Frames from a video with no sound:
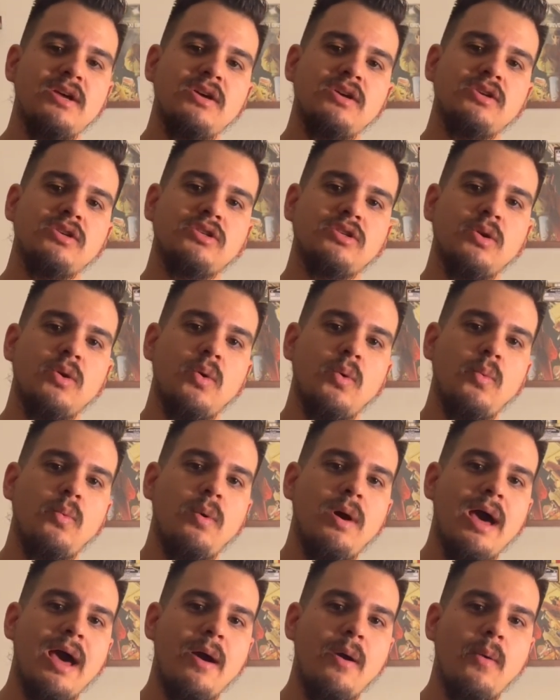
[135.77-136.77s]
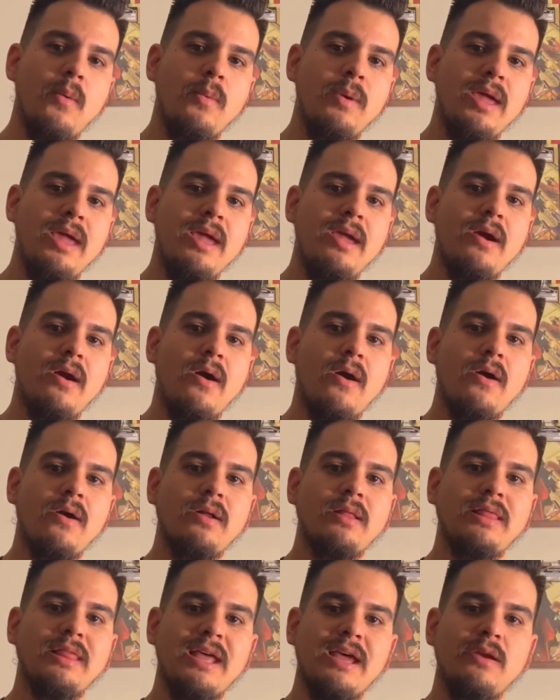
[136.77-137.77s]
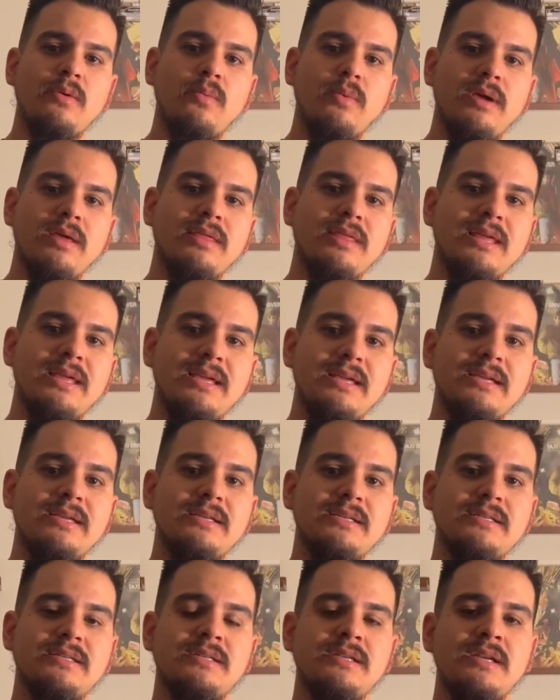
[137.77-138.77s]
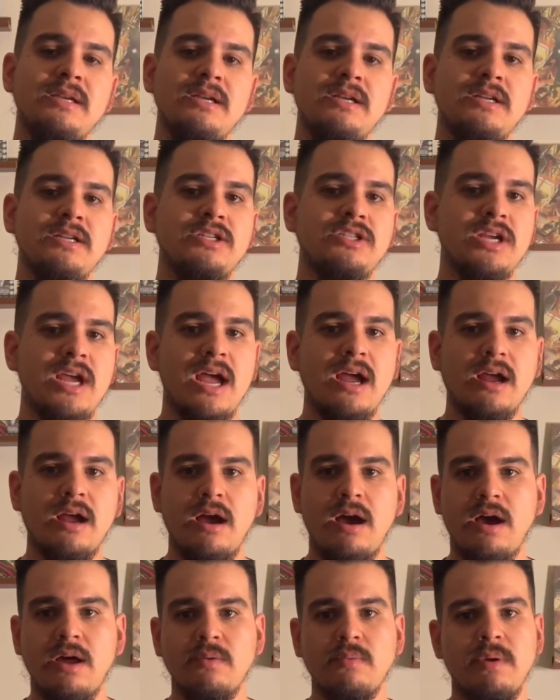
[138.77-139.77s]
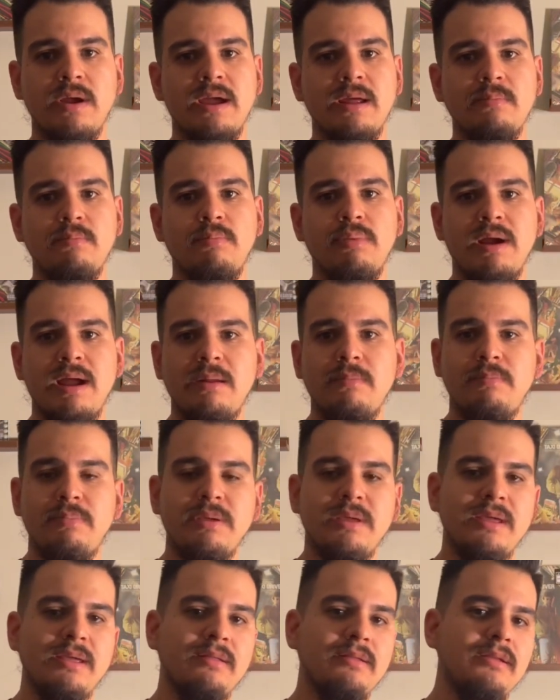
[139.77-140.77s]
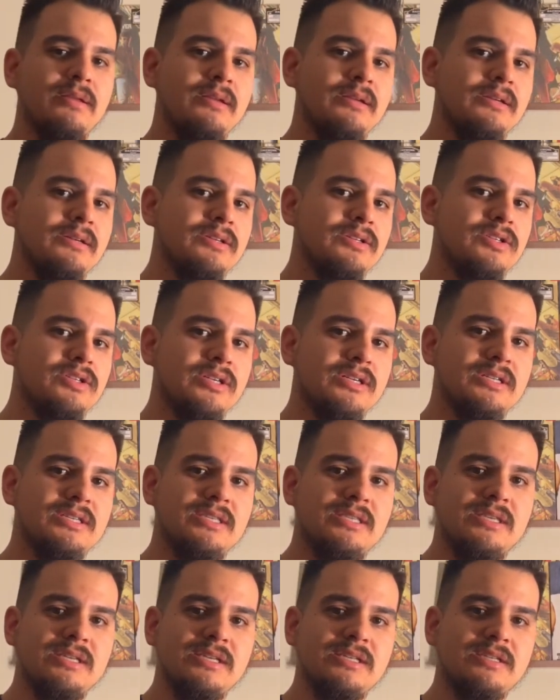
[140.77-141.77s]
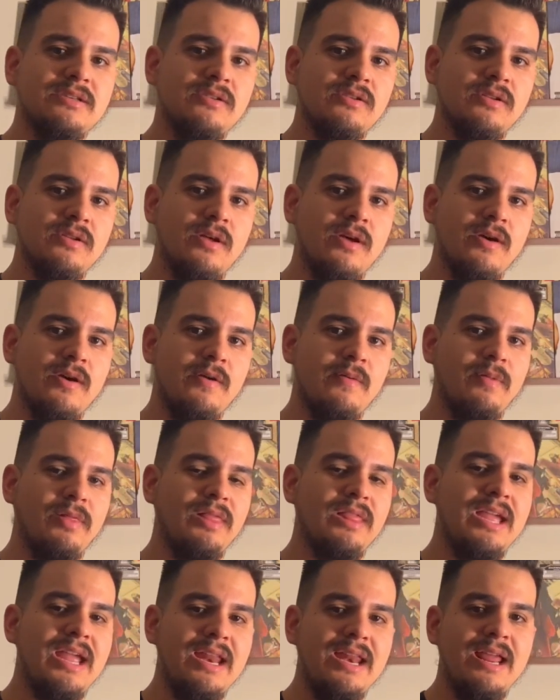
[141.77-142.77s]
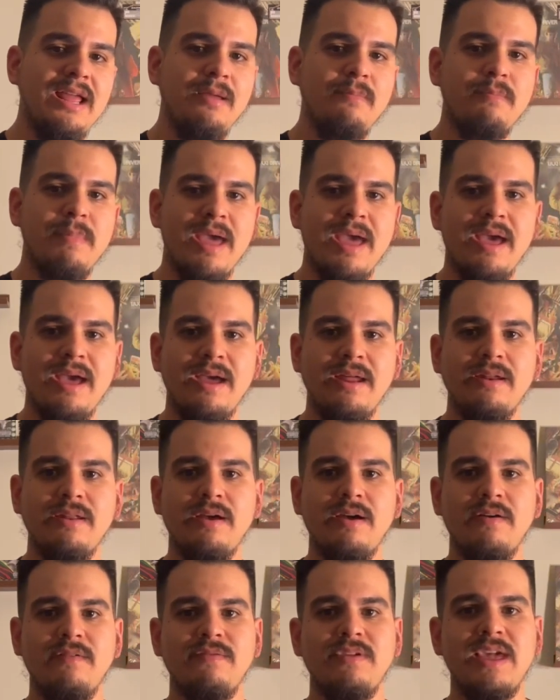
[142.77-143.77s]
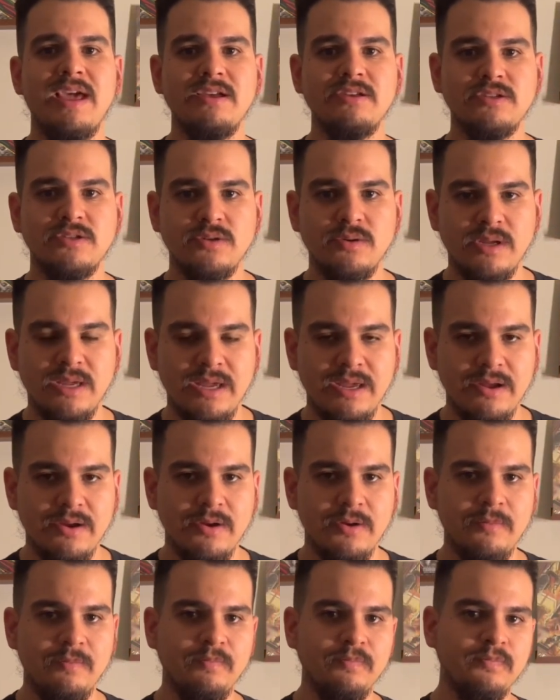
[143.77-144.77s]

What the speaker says: So what we are led with is Jack Conrad, Brad Pitt, just this leading man of yesteryear,